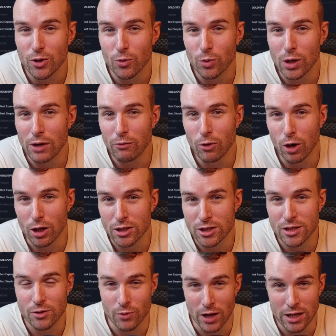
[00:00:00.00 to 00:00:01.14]
you would have
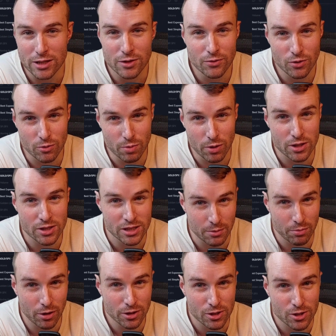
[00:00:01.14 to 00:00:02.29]
lost relative to the person
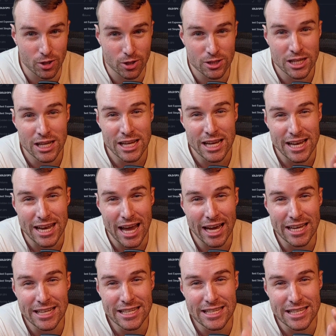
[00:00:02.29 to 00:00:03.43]
that bought the stocks
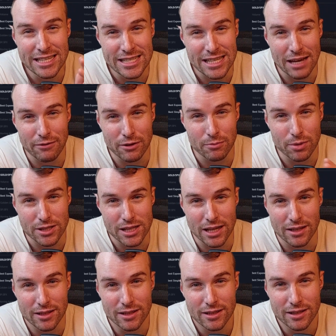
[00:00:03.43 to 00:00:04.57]
97%.